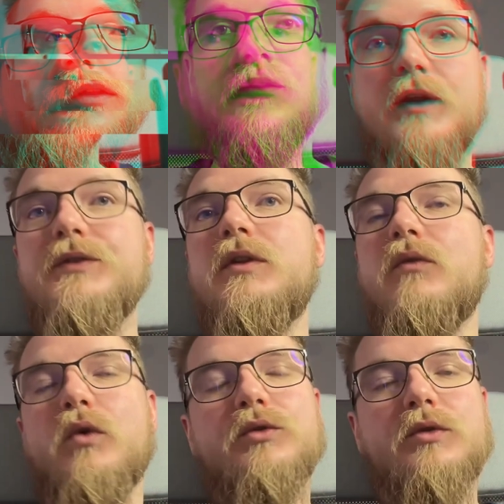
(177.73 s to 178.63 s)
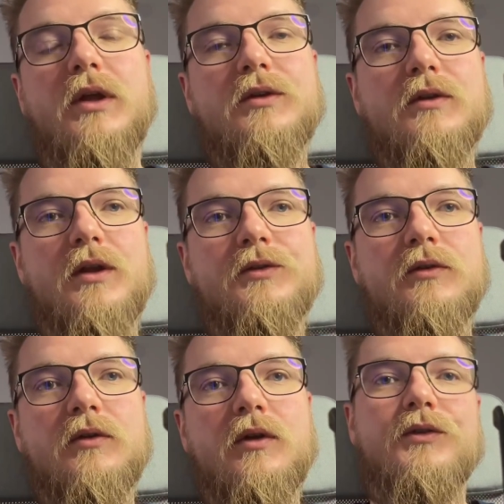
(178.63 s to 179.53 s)
That's it for today's
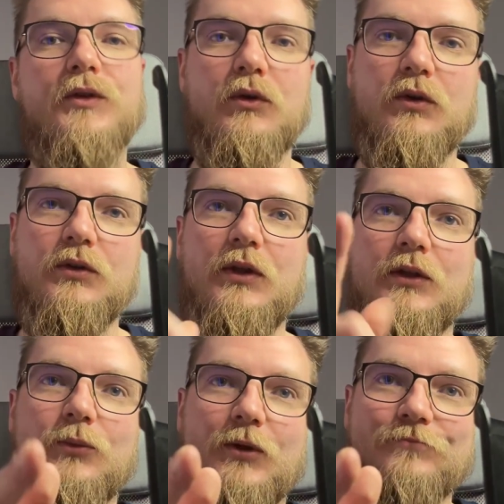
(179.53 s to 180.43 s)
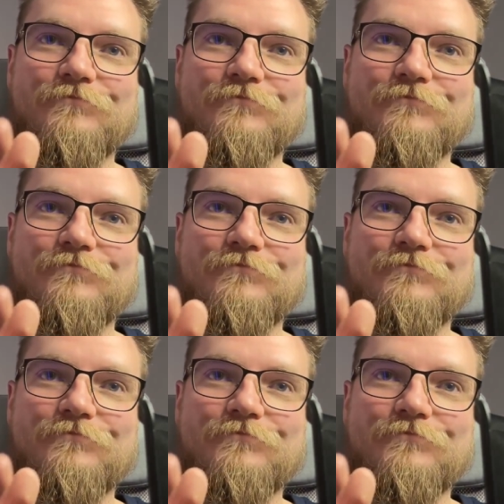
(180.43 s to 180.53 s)
lesson. See you in the next one.